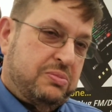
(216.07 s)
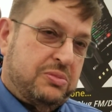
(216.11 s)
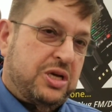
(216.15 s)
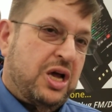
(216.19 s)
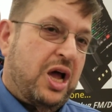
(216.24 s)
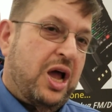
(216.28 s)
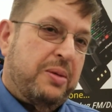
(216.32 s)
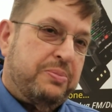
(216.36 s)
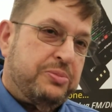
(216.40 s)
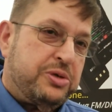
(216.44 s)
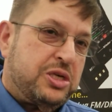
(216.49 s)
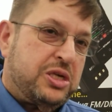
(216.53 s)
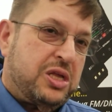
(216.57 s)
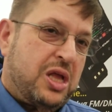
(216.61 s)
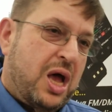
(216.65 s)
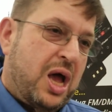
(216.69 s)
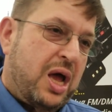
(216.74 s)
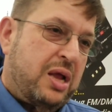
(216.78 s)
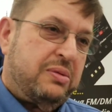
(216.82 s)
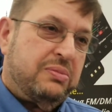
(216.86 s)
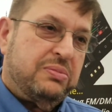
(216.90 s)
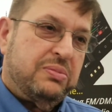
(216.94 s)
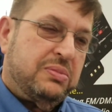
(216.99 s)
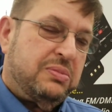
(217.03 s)
time
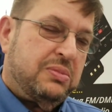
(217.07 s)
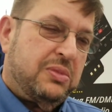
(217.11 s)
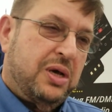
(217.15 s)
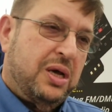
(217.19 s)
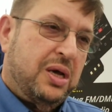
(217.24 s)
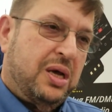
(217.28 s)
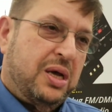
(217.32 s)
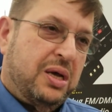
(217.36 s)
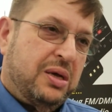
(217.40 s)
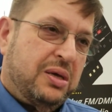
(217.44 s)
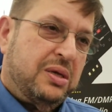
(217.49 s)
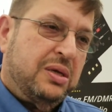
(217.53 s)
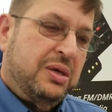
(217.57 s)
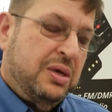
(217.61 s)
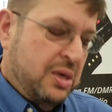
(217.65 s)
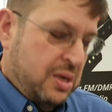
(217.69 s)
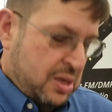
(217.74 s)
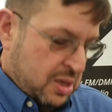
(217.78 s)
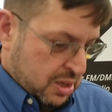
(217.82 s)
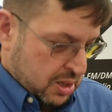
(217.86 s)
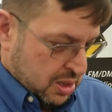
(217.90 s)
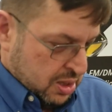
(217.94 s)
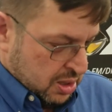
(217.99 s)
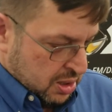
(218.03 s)
slot,
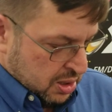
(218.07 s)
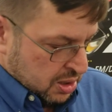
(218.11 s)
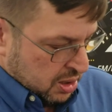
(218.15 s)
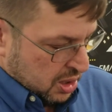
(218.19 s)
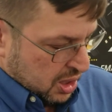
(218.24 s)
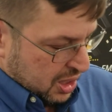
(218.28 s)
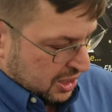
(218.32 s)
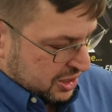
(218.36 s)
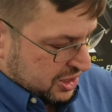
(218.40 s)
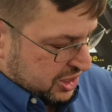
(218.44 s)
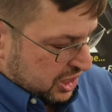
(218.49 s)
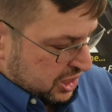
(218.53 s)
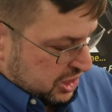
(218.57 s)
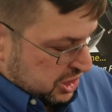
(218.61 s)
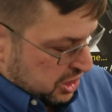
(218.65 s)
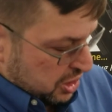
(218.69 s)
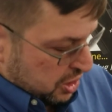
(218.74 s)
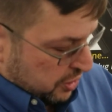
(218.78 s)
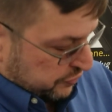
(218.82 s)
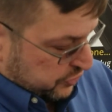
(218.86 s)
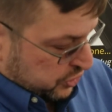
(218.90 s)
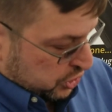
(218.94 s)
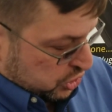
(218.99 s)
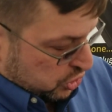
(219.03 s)
uh, it's easy
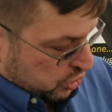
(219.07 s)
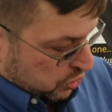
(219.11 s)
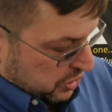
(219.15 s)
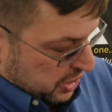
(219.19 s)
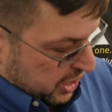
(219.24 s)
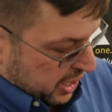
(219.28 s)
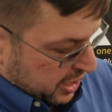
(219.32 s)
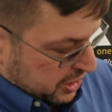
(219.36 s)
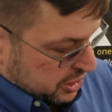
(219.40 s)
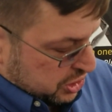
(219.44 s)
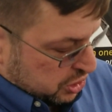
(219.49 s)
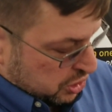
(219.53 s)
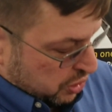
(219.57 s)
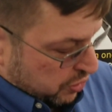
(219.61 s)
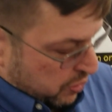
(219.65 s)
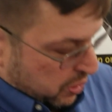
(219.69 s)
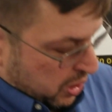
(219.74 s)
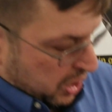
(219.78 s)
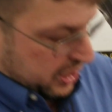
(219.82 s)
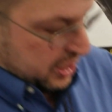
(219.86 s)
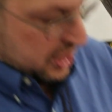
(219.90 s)
enough to do that. So I